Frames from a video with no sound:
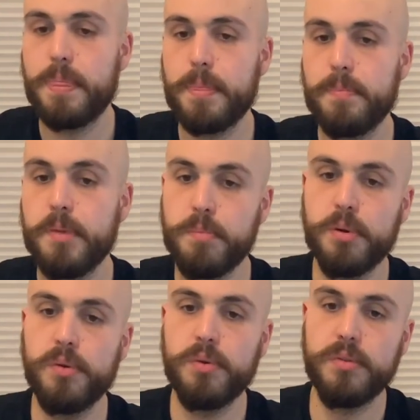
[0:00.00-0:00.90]

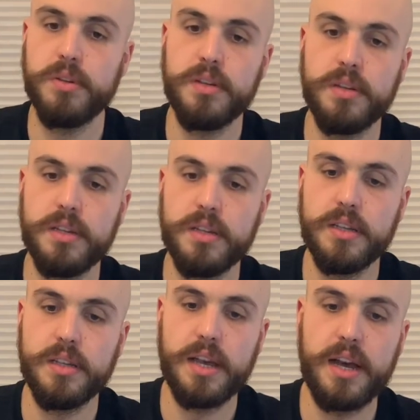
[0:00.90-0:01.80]

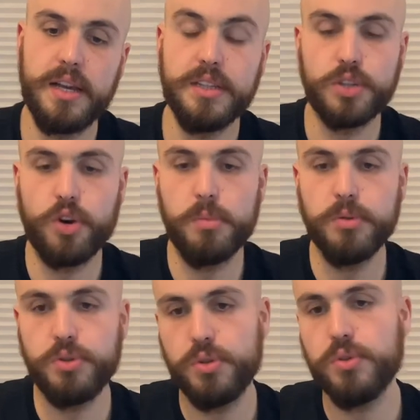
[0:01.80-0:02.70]
it's
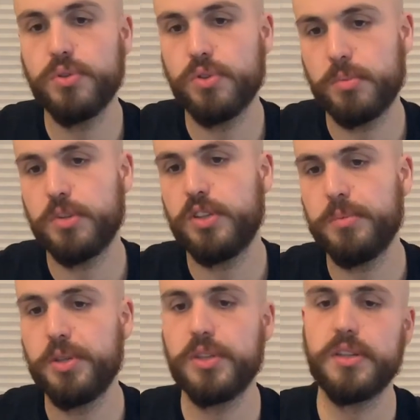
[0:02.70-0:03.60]
common to use normal
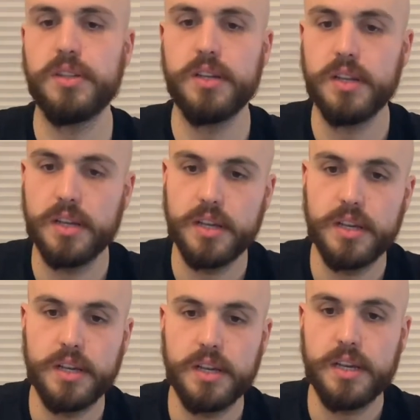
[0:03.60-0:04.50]
distribution.
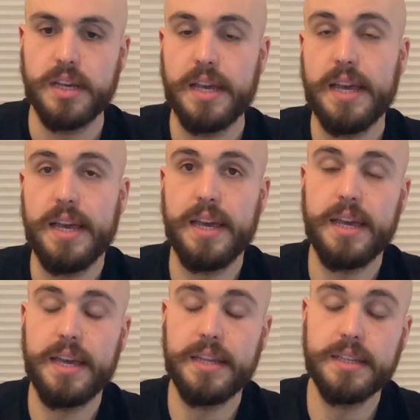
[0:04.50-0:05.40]

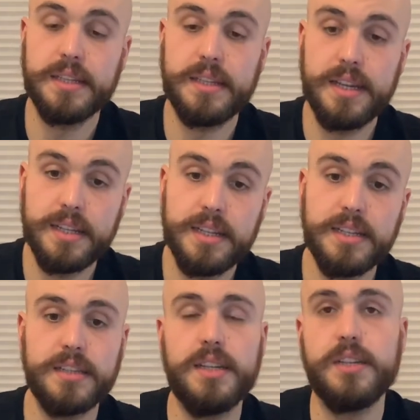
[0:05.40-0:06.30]
And then he
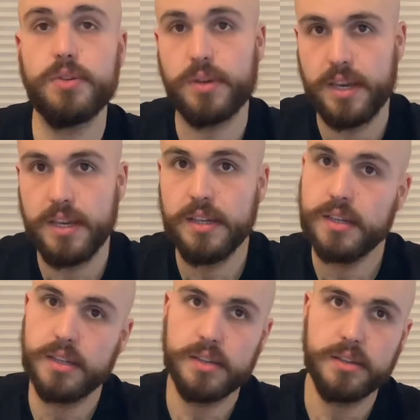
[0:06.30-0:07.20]
says, okay,
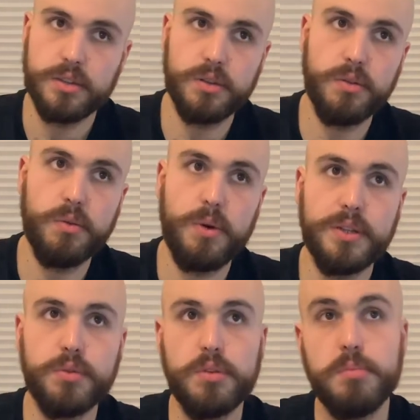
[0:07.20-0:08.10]
so
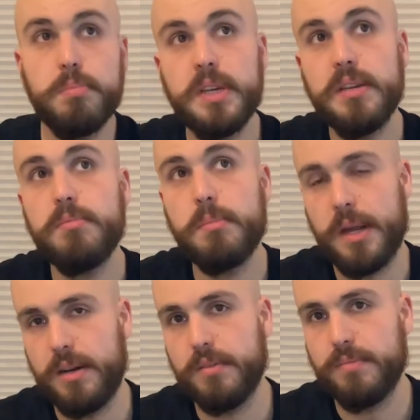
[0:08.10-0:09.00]
what could be better?